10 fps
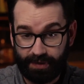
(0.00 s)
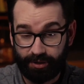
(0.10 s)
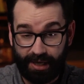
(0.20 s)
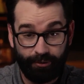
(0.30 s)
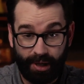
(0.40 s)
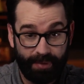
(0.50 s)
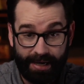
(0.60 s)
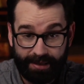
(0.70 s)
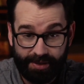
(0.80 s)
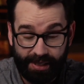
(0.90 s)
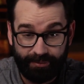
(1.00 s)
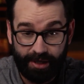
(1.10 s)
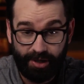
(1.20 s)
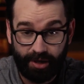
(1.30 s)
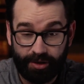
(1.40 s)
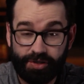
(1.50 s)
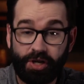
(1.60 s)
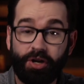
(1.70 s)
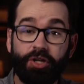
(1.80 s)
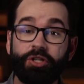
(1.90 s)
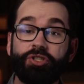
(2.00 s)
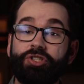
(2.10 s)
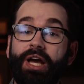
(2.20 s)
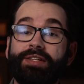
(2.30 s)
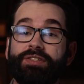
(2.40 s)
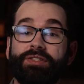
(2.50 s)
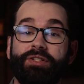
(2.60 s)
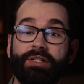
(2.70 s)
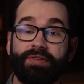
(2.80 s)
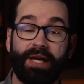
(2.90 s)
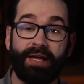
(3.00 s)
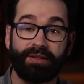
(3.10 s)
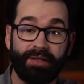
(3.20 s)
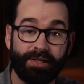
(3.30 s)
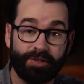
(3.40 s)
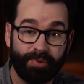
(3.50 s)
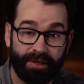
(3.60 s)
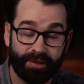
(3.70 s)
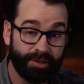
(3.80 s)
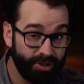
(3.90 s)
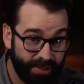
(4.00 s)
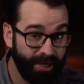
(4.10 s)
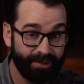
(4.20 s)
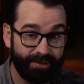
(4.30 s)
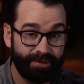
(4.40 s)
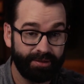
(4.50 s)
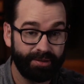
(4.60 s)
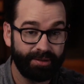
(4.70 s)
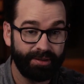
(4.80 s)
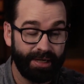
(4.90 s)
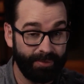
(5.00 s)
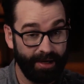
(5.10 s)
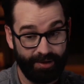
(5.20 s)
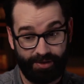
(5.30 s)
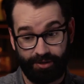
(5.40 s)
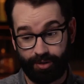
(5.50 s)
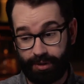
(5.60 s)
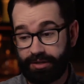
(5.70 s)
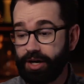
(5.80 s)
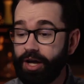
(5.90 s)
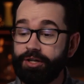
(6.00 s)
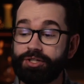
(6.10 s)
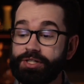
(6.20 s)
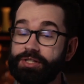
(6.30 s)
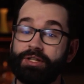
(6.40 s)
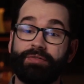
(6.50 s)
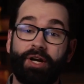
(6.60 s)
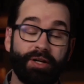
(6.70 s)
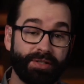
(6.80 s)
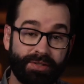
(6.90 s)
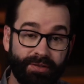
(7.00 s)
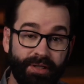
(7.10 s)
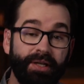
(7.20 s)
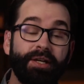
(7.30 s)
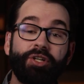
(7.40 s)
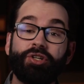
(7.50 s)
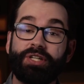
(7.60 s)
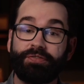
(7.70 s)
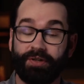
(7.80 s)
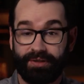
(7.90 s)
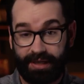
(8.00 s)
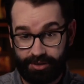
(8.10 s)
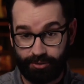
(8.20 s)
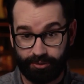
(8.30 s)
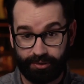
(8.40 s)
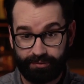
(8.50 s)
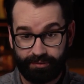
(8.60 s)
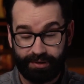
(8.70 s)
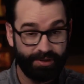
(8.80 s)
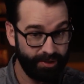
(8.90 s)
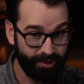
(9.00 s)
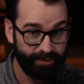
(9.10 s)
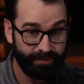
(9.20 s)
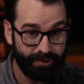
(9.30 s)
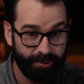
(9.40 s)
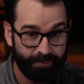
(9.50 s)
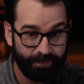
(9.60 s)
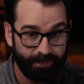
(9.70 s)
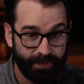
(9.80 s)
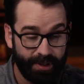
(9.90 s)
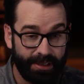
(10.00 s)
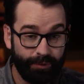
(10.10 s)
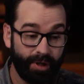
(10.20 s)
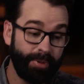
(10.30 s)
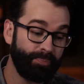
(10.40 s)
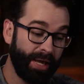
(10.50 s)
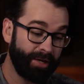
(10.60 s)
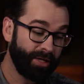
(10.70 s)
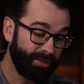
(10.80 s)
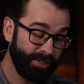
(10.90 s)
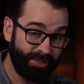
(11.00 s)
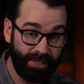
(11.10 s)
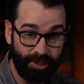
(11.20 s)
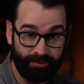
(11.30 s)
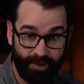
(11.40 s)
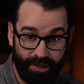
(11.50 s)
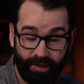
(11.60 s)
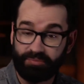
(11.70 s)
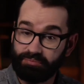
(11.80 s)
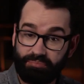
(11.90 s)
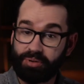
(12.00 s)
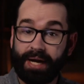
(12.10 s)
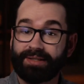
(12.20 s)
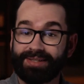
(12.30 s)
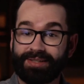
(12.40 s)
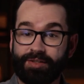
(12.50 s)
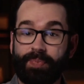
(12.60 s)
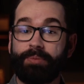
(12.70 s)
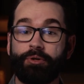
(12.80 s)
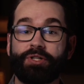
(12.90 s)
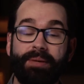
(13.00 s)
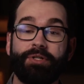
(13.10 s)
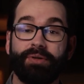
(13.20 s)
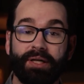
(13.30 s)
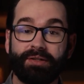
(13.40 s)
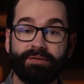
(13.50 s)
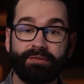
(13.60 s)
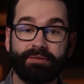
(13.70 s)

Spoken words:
Okay, what I'm not going to say to my daughter is, no, no, you're just as good of an athlete as your brother. She's not. I'm not going to say to her brother, no, you're just as good of an artist. You're different. That's cool. That's good. You want to be better at this thing over here? Practice. Spend more time doing it.